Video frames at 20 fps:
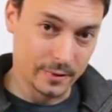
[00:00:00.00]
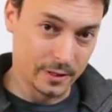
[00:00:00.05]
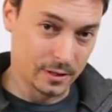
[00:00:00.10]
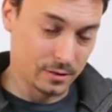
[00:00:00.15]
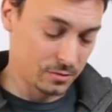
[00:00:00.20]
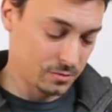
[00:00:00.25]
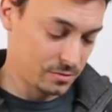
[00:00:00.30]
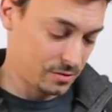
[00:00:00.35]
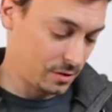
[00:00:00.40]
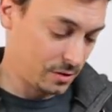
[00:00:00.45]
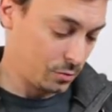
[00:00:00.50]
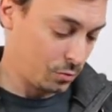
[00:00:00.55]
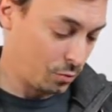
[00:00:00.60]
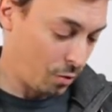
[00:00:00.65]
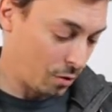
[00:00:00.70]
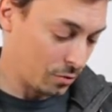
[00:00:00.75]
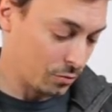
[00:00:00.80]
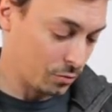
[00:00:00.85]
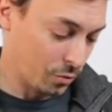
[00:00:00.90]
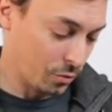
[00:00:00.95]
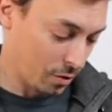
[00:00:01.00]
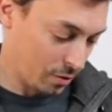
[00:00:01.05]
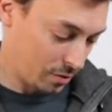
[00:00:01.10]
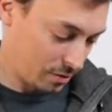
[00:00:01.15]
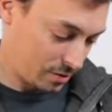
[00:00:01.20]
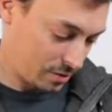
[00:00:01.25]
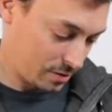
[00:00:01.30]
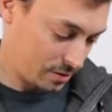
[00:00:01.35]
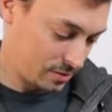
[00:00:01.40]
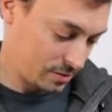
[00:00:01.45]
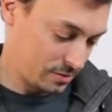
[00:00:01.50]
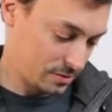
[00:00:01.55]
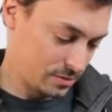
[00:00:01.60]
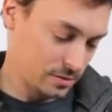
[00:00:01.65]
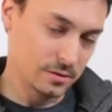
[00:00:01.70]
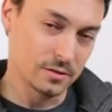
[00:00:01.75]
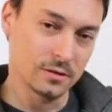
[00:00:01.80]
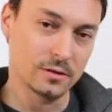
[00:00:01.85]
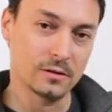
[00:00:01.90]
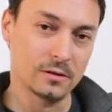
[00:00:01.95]
because it won't work
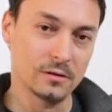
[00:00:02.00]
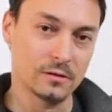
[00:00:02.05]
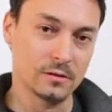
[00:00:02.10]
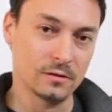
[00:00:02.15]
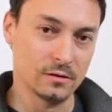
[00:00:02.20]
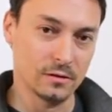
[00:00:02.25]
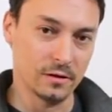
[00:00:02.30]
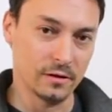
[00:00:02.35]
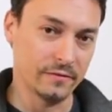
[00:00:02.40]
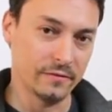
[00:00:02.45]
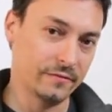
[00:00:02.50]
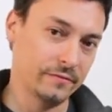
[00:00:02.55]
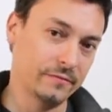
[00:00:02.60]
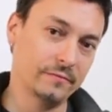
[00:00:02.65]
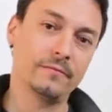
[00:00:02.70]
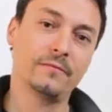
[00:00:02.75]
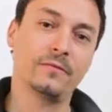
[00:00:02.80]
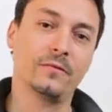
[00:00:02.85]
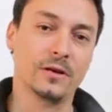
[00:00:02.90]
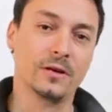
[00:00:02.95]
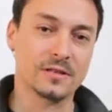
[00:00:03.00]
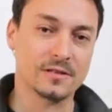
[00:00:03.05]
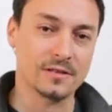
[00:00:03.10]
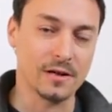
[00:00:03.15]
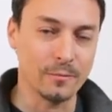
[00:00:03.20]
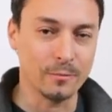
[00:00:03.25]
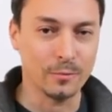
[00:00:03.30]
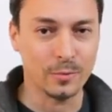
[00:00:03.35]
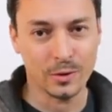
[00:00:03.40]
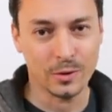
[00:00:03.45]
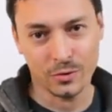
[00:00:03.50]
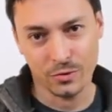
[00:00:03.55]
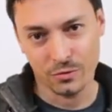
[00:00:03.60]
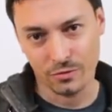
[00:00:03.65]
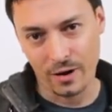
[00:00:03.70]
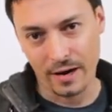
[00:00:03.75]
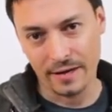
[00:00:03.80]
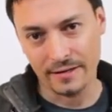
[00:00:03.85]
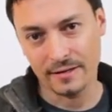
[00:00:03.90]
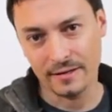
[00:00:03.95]
if, for example, you
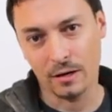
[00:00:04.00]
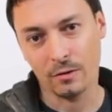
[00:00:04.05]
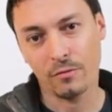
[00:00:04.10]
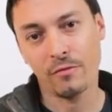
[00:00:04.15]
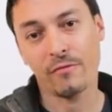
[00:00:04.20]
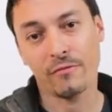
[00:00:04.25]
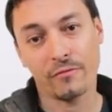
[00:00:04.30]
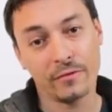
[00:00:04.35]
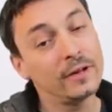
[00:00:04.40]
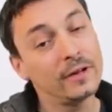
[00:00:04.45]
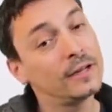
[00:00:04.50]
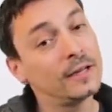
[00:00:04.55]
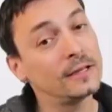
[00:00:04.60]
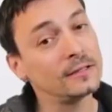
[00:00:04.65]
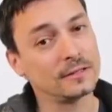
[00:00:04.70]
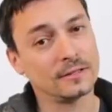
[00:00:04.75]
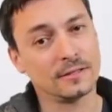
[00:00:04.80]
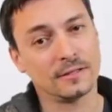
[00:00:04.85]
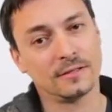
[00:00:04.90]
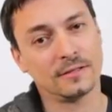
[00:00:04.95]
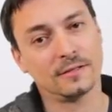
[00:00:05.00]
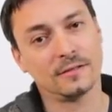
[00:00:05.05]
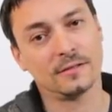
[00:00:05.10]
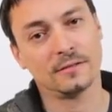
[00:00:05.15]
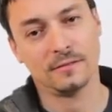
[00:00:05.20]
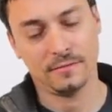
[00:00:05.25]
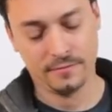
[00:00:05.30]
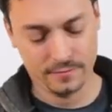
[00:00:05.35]
write down 3 letters.